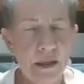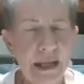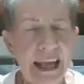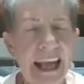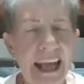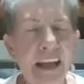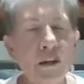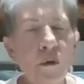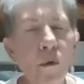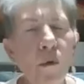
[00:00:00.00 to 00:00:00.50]

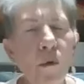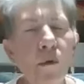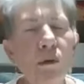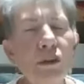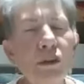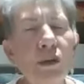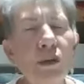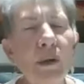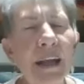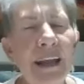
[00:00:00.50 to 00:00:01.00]
and
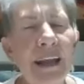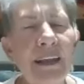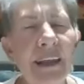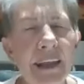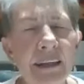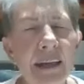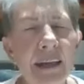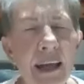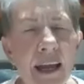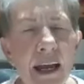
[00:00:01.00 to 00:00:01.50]
also in
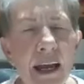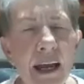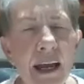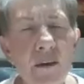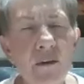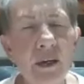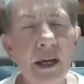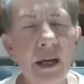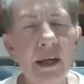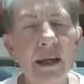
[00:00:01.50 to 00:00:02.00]
that
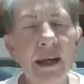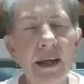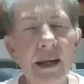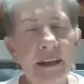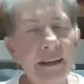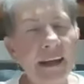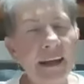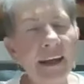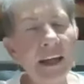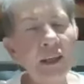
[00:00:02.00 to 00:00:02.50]
area
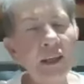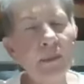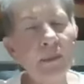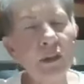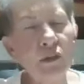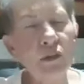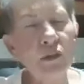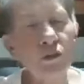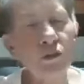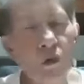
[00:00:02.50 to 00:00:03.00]
that has
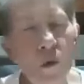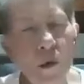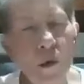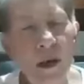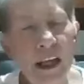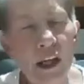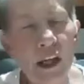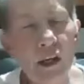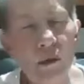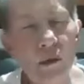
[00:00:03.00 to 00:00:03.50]
been
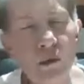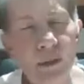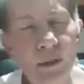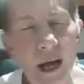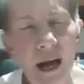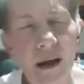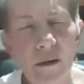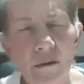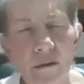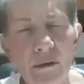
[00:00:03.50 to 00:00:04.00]
drawing you
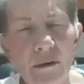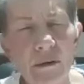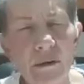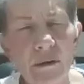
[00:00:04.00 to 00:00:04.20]
down.